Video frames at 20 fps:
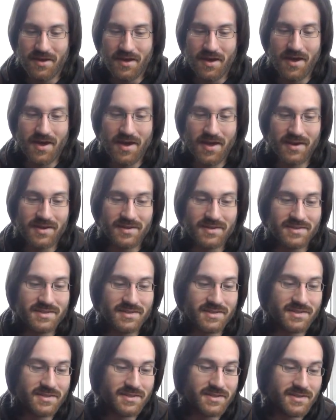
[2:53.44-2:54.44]
And,
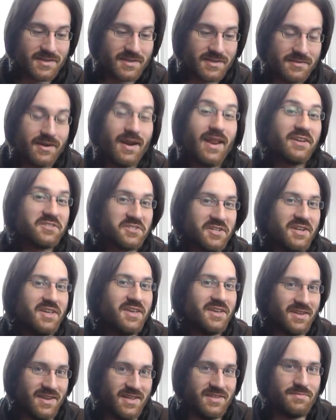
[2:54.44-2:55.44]
well,
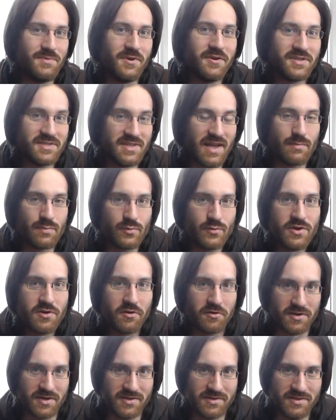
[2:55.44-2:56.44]
actually, let's be honest, I
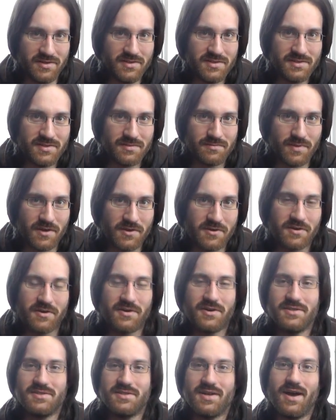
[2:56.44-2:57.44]
pre-ordered this
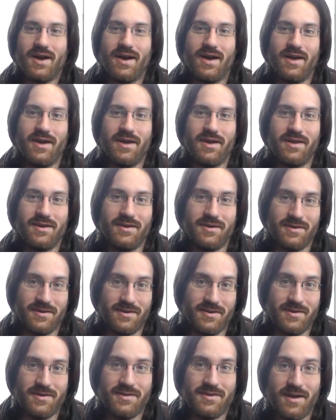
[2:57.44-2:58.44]
because
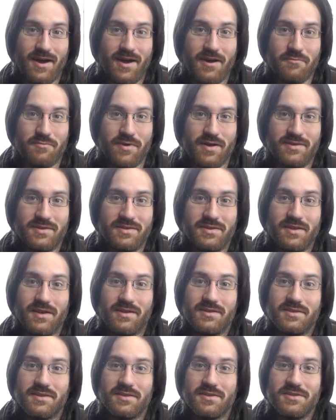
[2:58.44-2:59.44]
I read
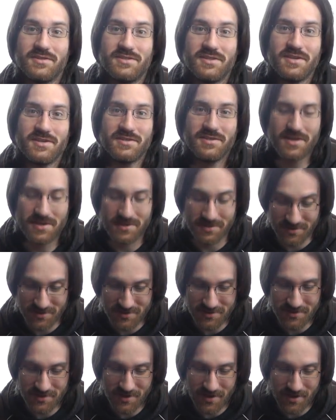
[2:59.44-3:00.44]
that this
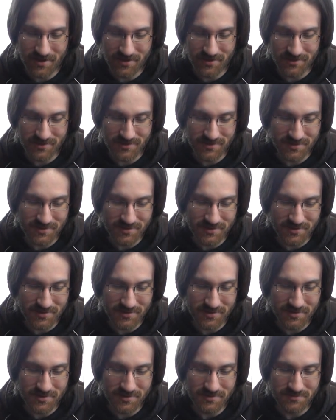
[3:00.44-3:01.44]
exists. And,
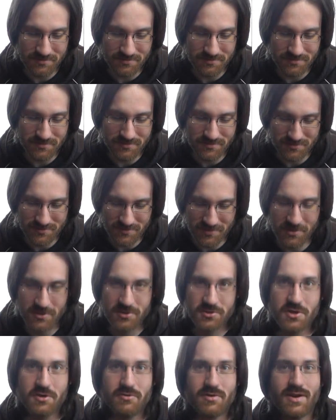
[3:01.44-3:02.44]

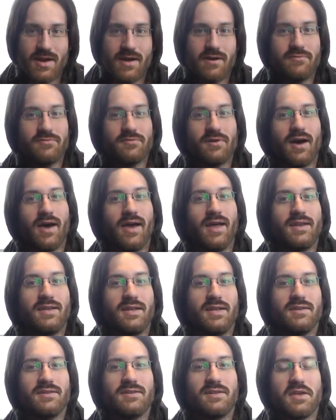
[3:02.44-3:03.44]
sure enough, I
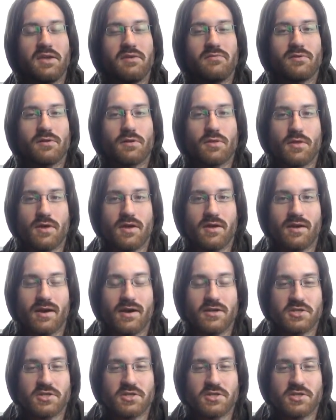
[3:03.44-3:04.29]
didn't even think, I